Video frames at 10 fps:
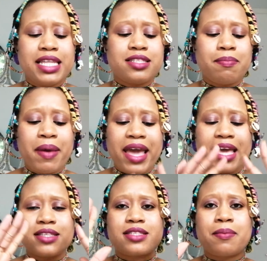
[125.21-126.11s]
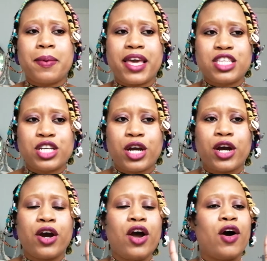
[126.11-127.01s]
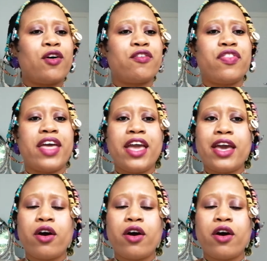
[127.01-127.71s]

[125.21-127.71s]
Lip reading: To paint the picture of their